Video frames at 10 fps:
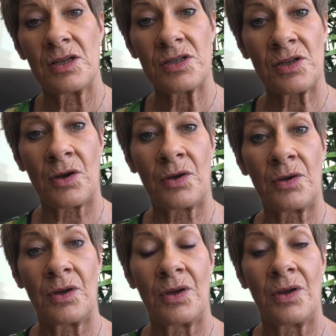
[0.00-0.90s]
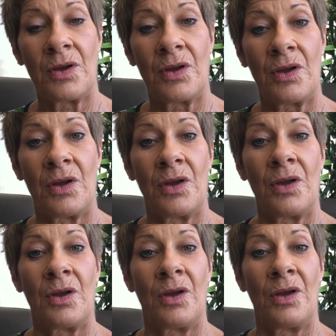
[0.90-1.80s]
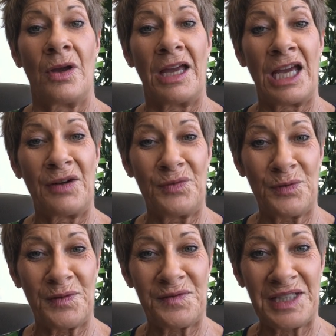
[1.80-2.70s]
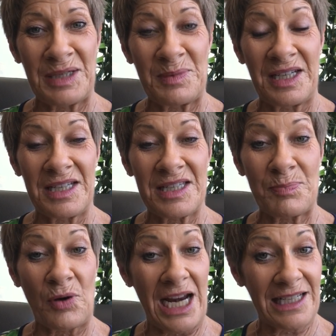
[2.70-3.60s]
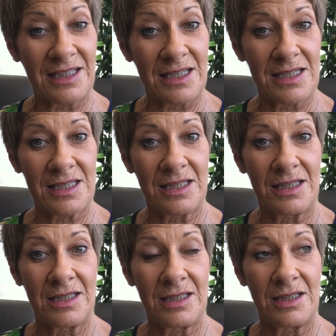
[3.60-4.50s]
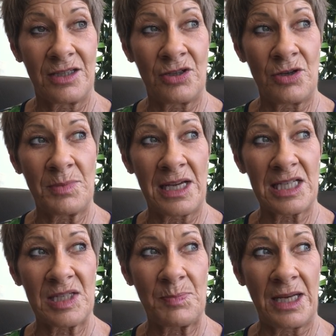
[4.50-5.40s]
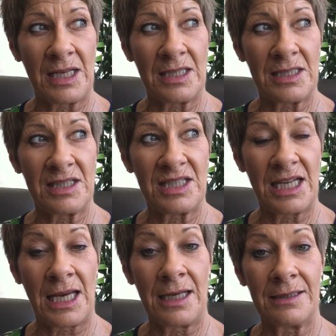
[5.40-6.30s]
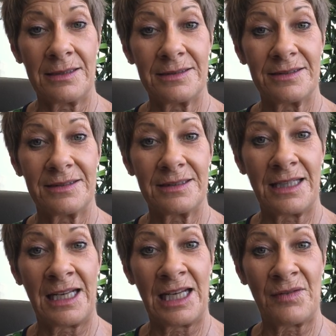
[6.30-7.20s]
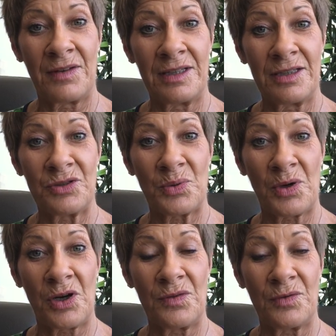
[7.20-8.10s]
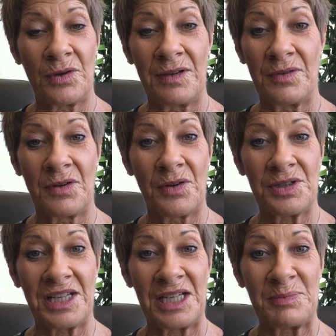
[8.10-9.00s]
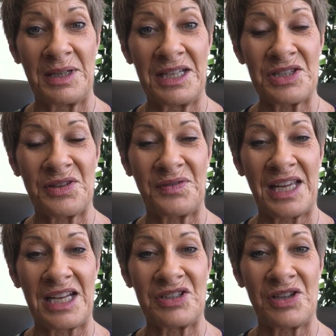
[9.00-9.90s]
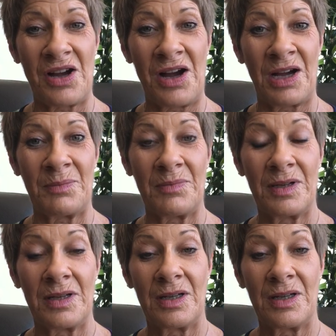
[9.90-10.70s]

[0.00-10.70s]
So, out of your 15 minutes practice, you may spend 10, 11, 12, or even 13 minutes of that time